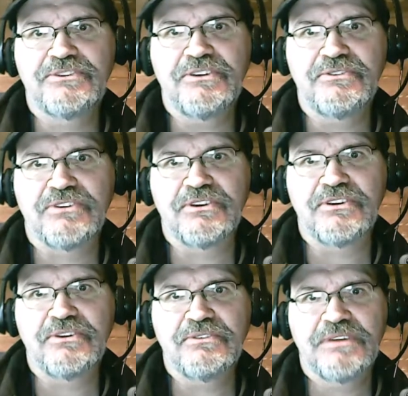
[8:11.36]
"Oh, you
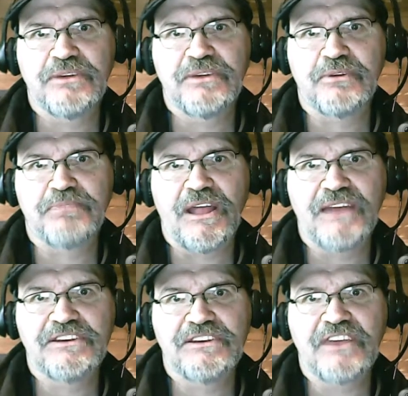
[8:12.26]
do you?"
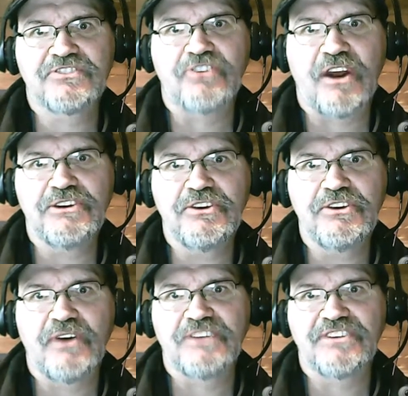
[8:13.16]
he replied. "Yes,
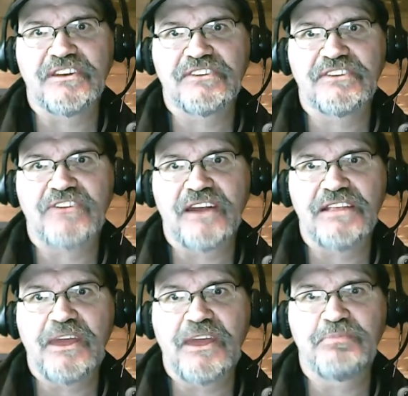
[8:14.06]
sir, I do," I
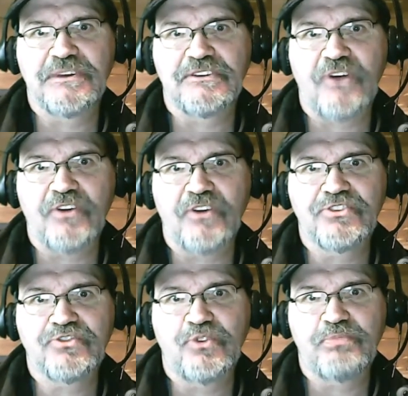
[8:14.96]
said excitedly. "I've
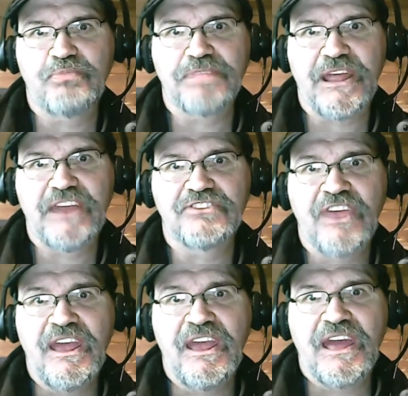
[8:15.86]
been in all the school
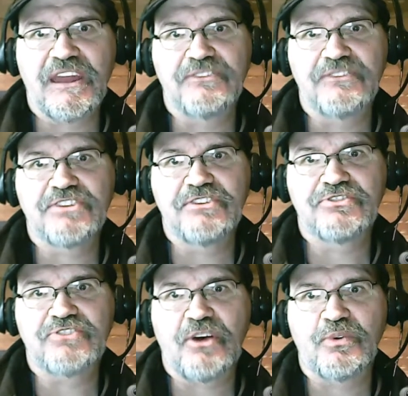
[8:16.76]
plays,
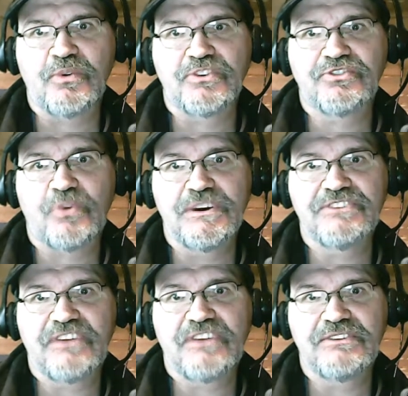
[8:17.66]
and I've seen Star
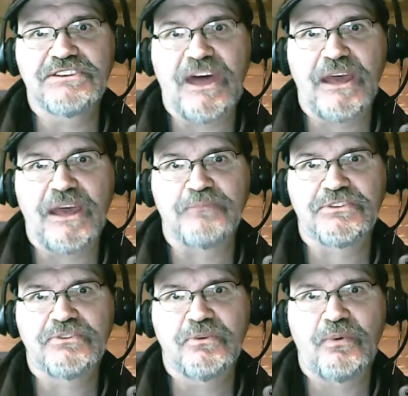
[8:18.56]
Wars 27
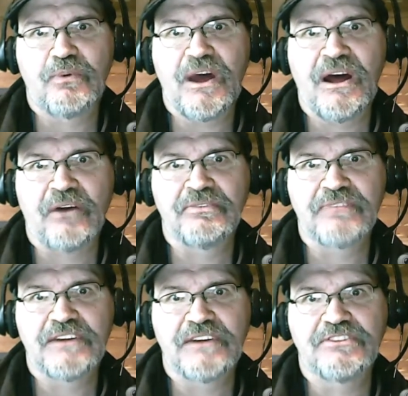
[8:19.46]
times.
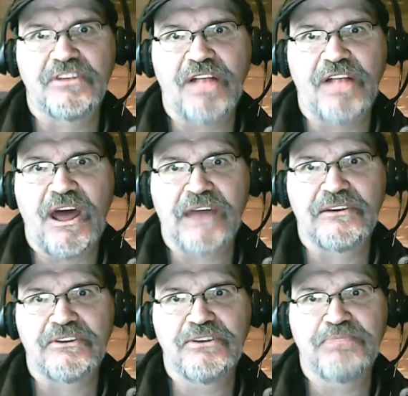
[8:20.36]
Wow, that is
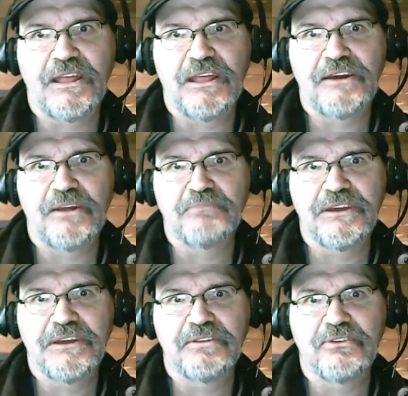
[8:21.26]
a lot. Are you
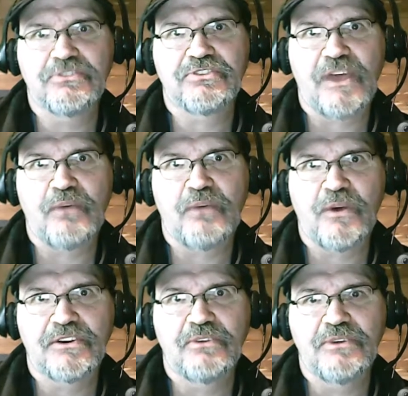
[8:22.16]
planning on being
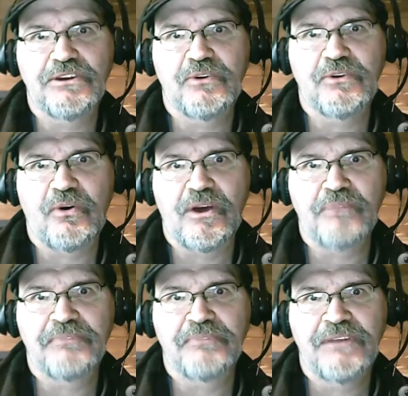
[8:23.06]
Luke Skywalker
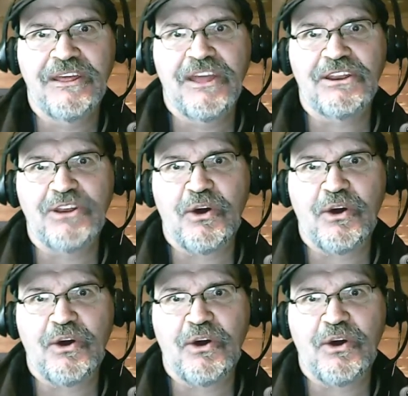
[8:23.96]
when you grow up?"